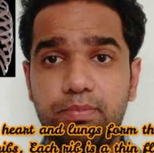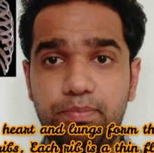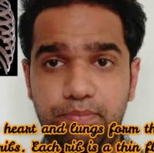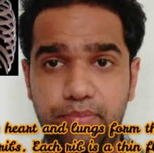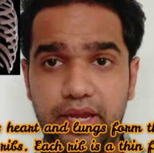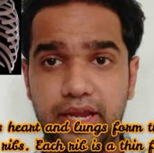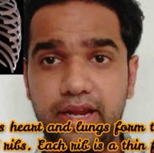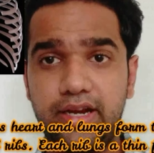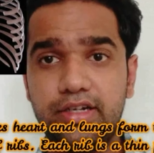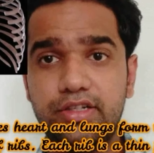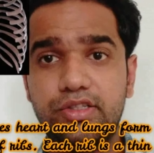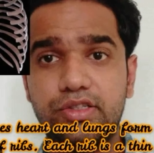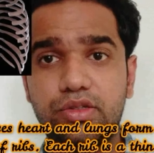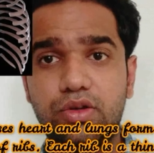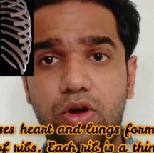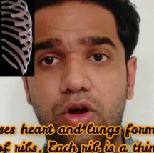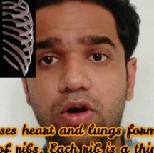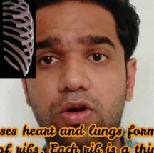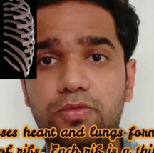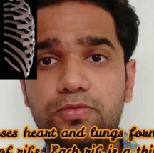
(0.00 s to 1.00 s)
pairs
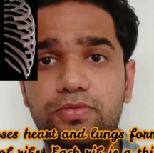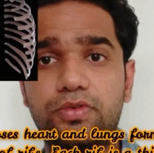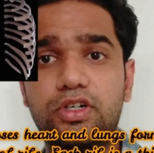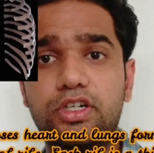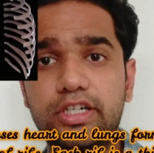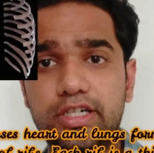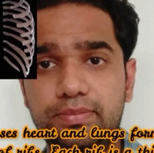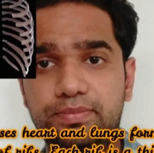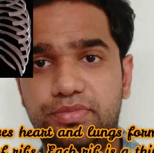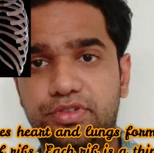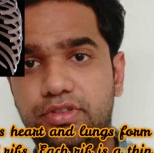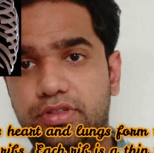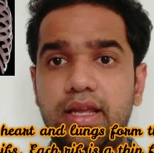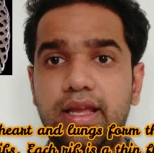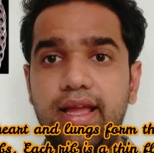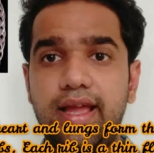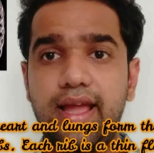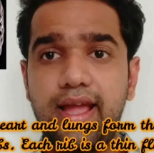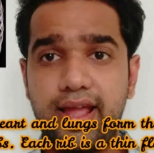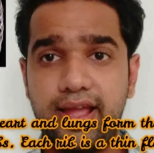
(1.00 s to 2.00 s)
of ribs,
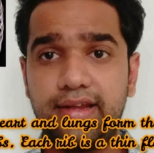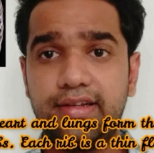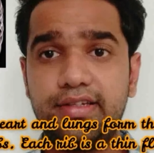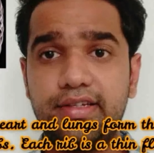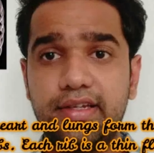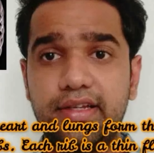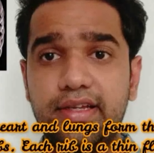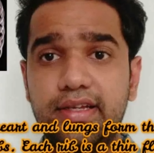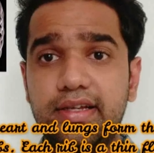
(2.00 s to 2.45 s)
and